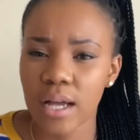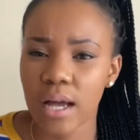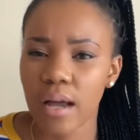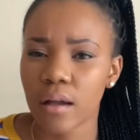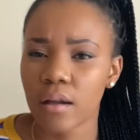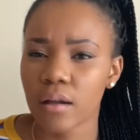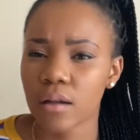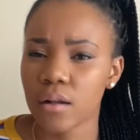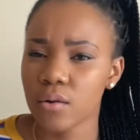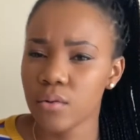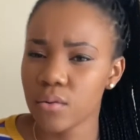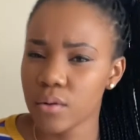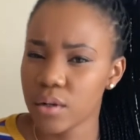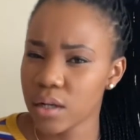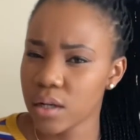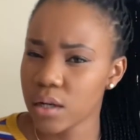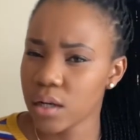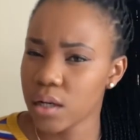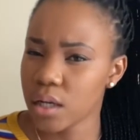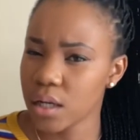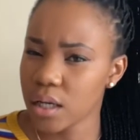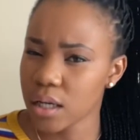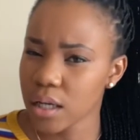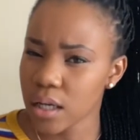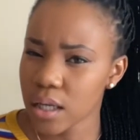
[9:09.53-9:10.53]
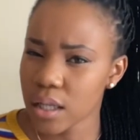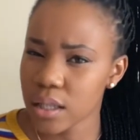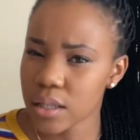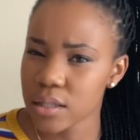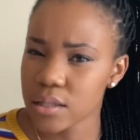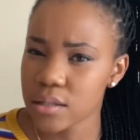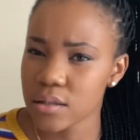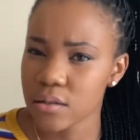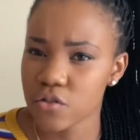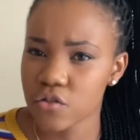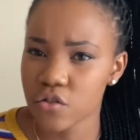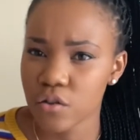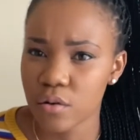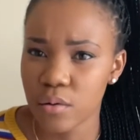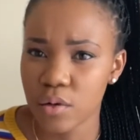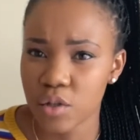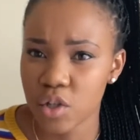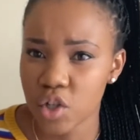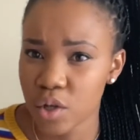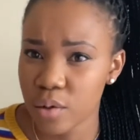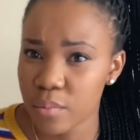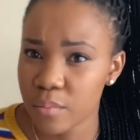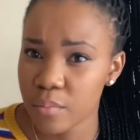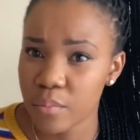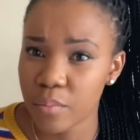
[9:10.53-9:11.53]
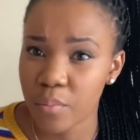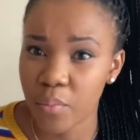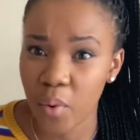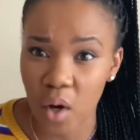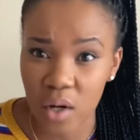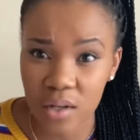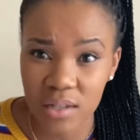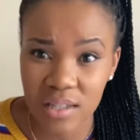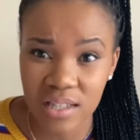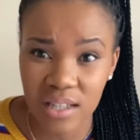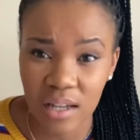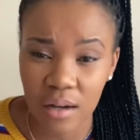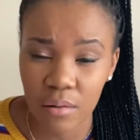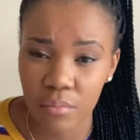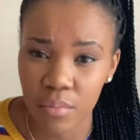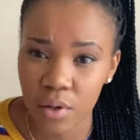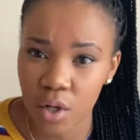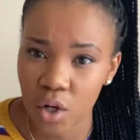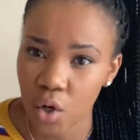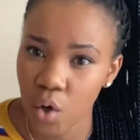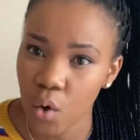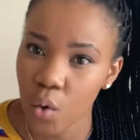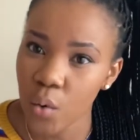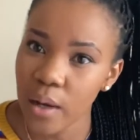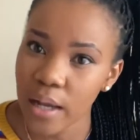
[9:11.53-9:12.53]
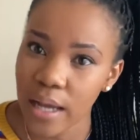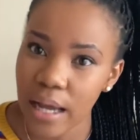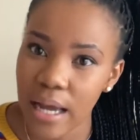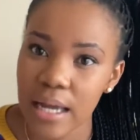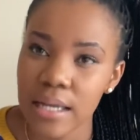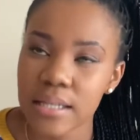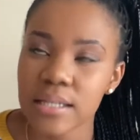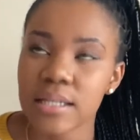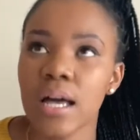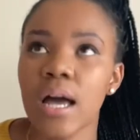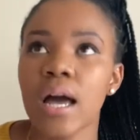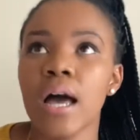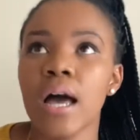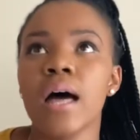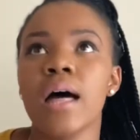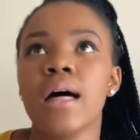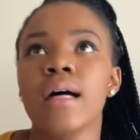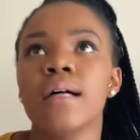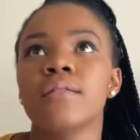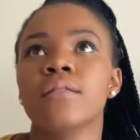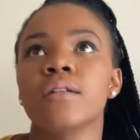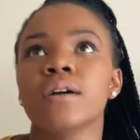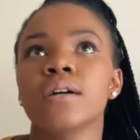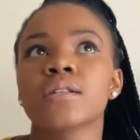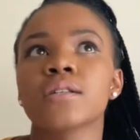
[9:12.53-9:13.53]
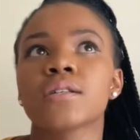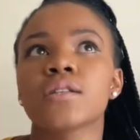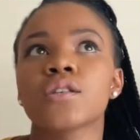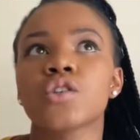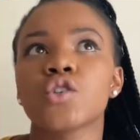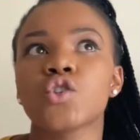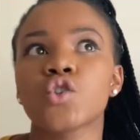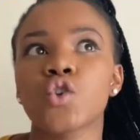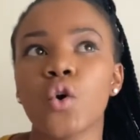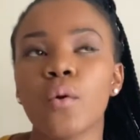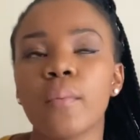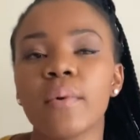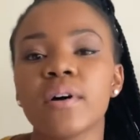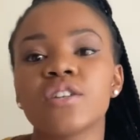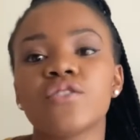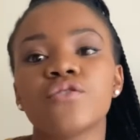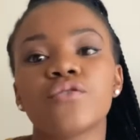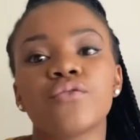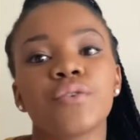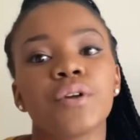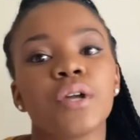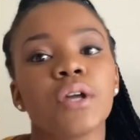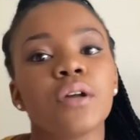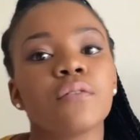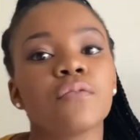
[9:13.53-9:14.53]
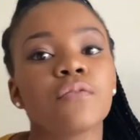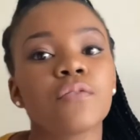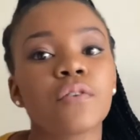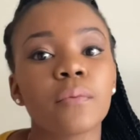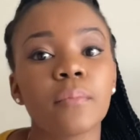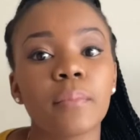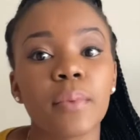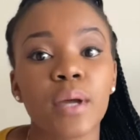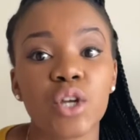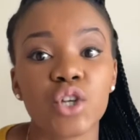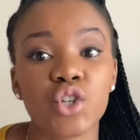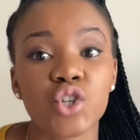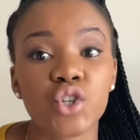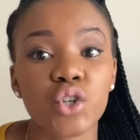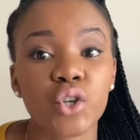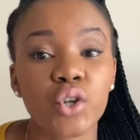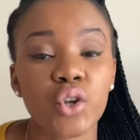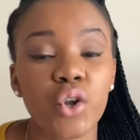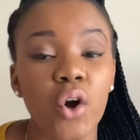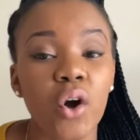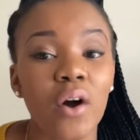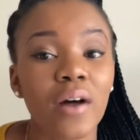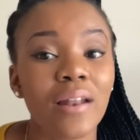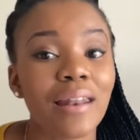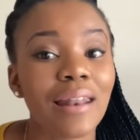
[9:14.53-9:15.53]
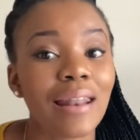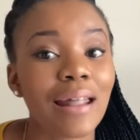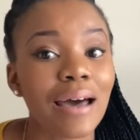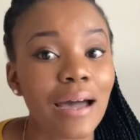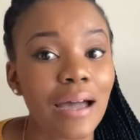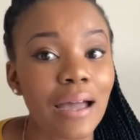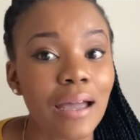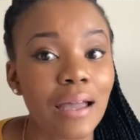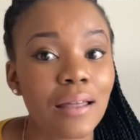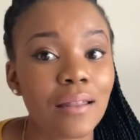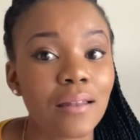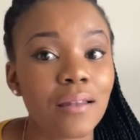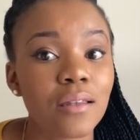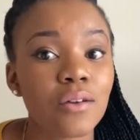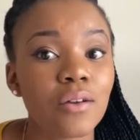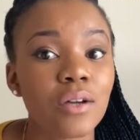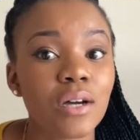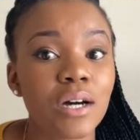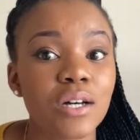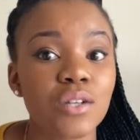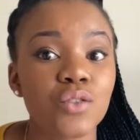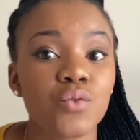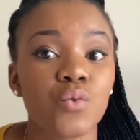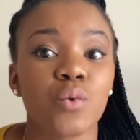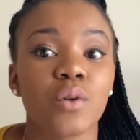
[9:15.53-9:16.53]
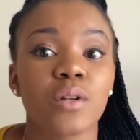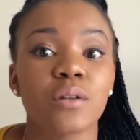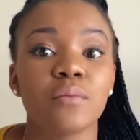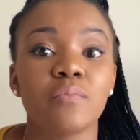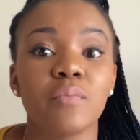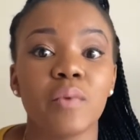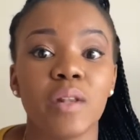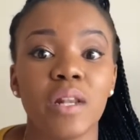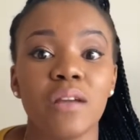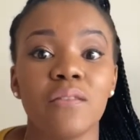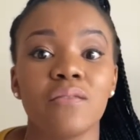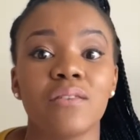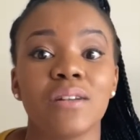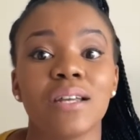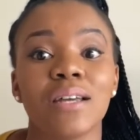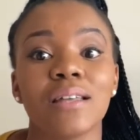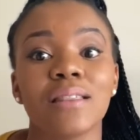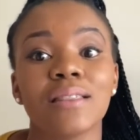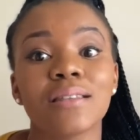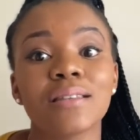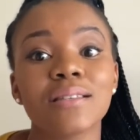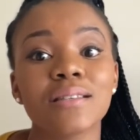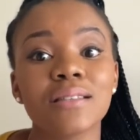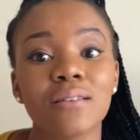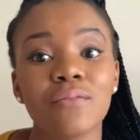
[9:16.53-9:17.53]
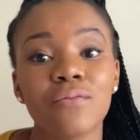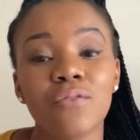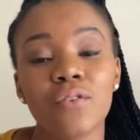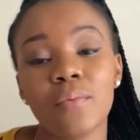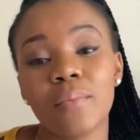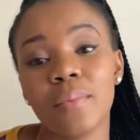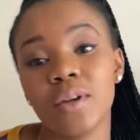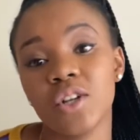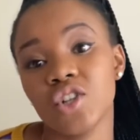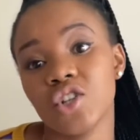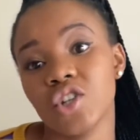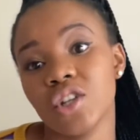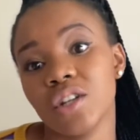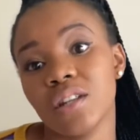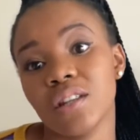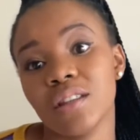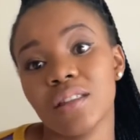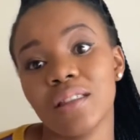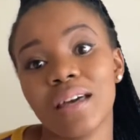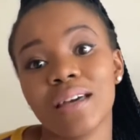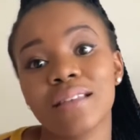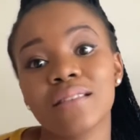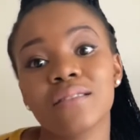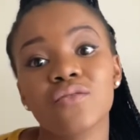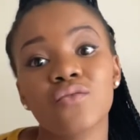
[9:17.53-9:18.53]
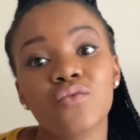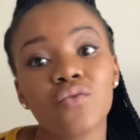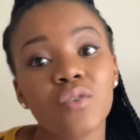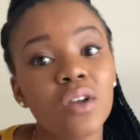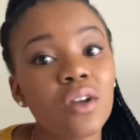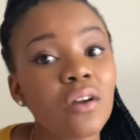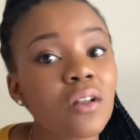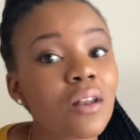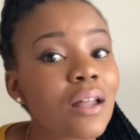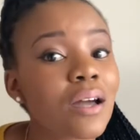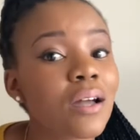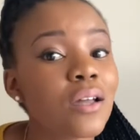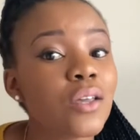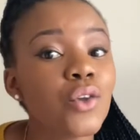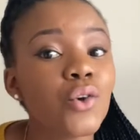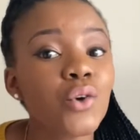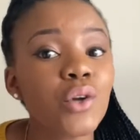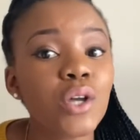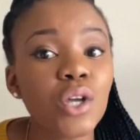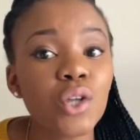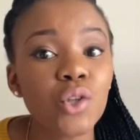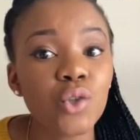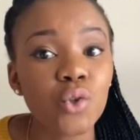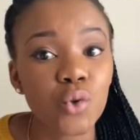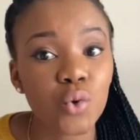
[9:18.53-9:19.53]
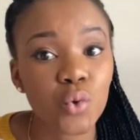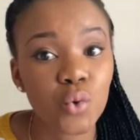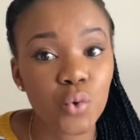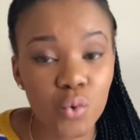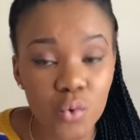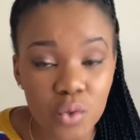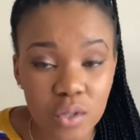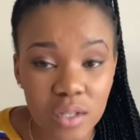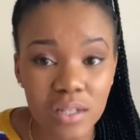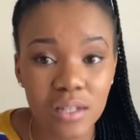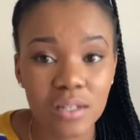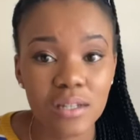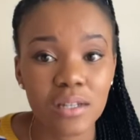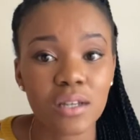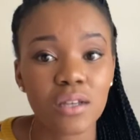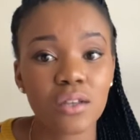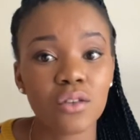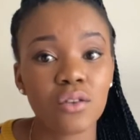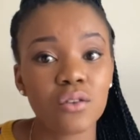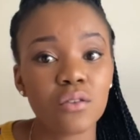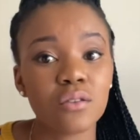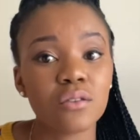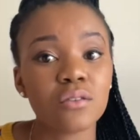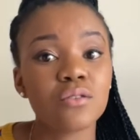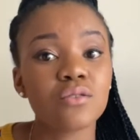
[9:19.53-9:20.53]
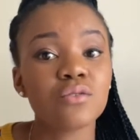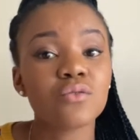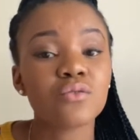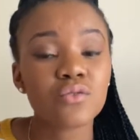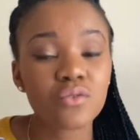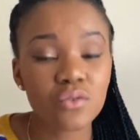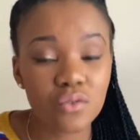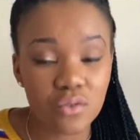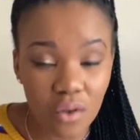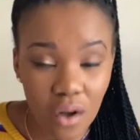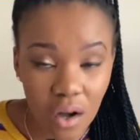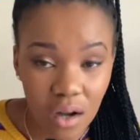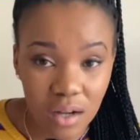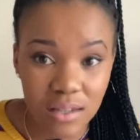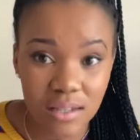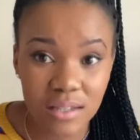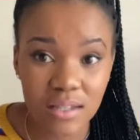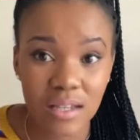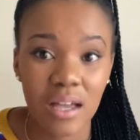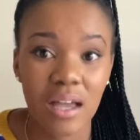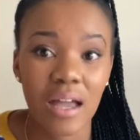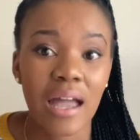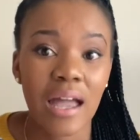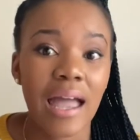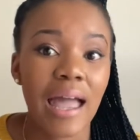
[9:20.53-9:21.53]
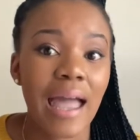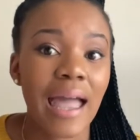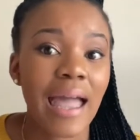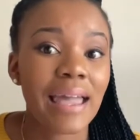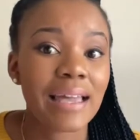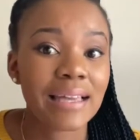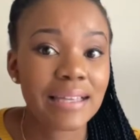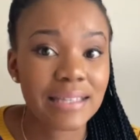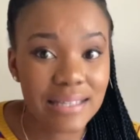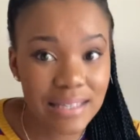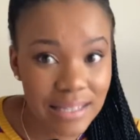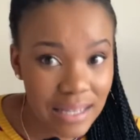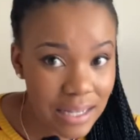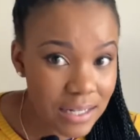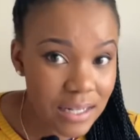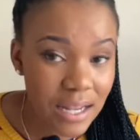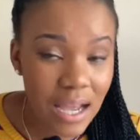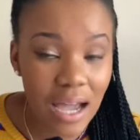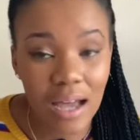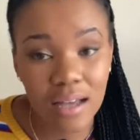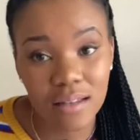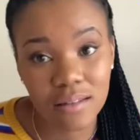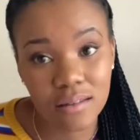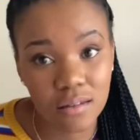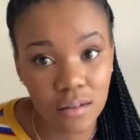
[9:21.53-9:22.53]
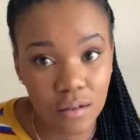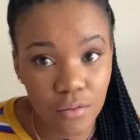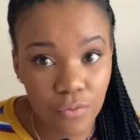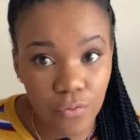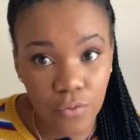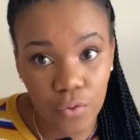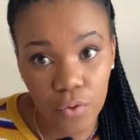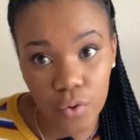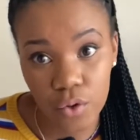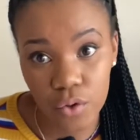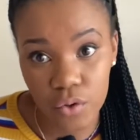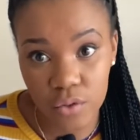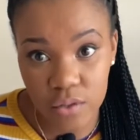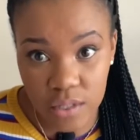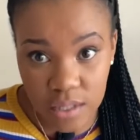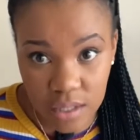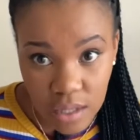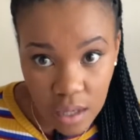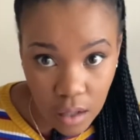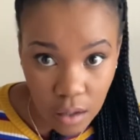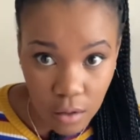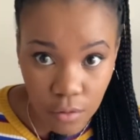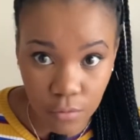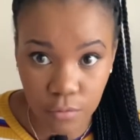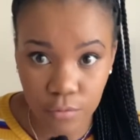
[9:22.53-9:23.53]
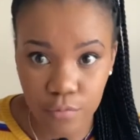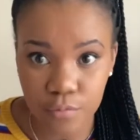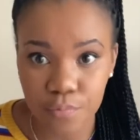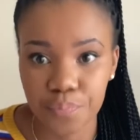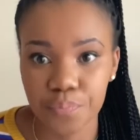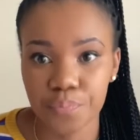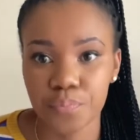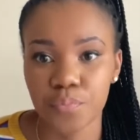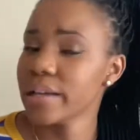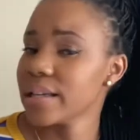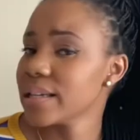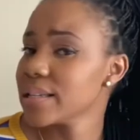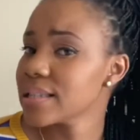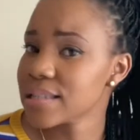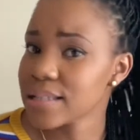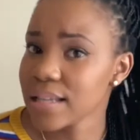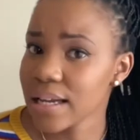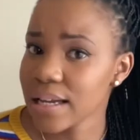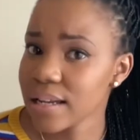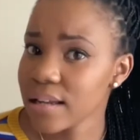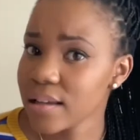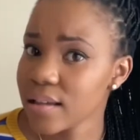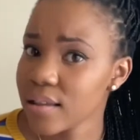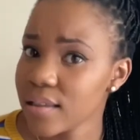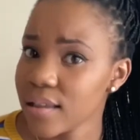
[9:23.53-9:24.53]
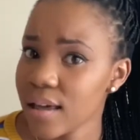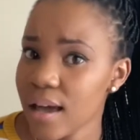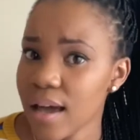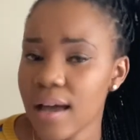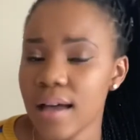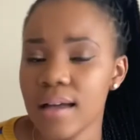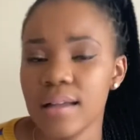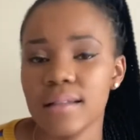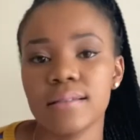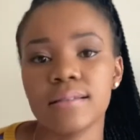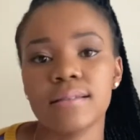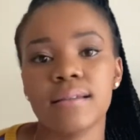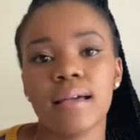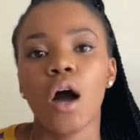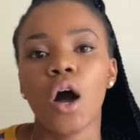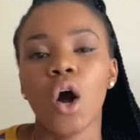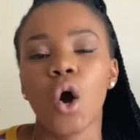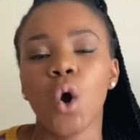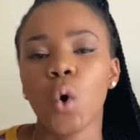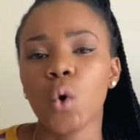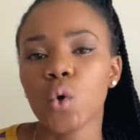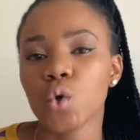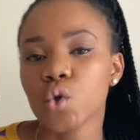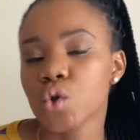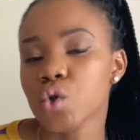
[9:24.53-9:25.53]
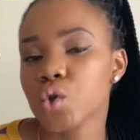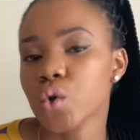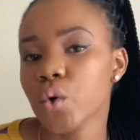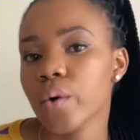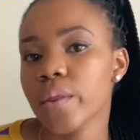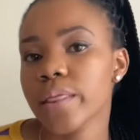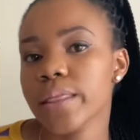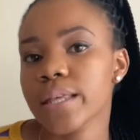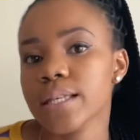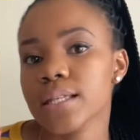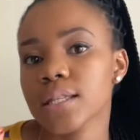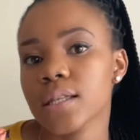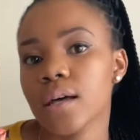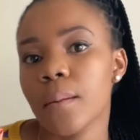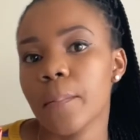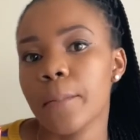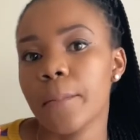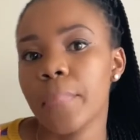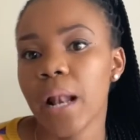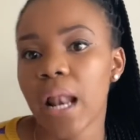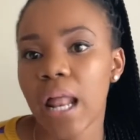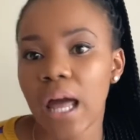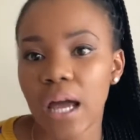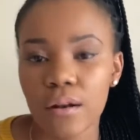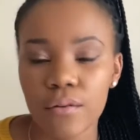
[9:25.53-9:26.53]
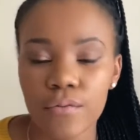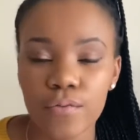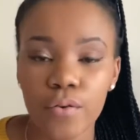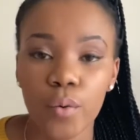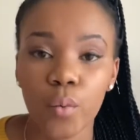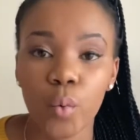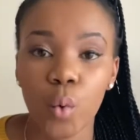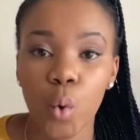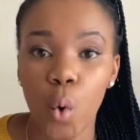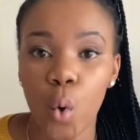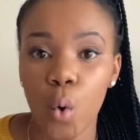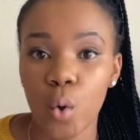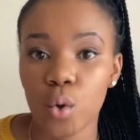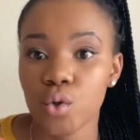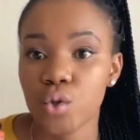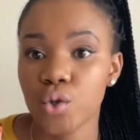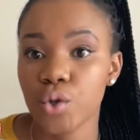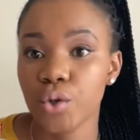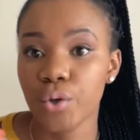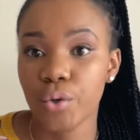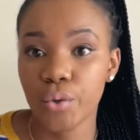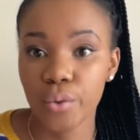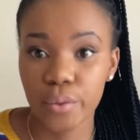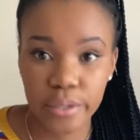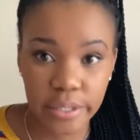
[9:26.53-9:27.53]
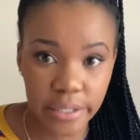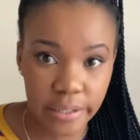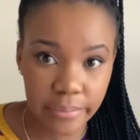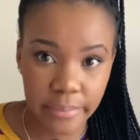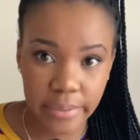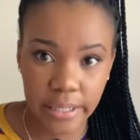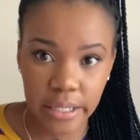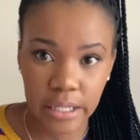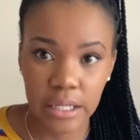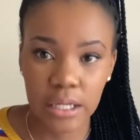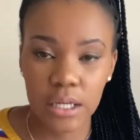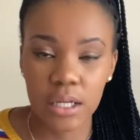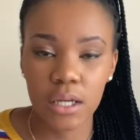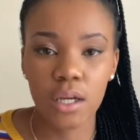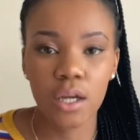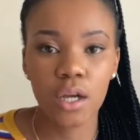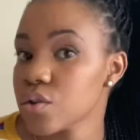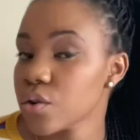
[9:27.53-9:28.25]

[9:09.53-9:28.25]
I included a link in the description box down below. Guys, there's so much free information online, you guys wouldn't believe it. And this information that's free online, you can use it to start a side hustle for yourself. You can study that. Also, there's a platform called Udemy.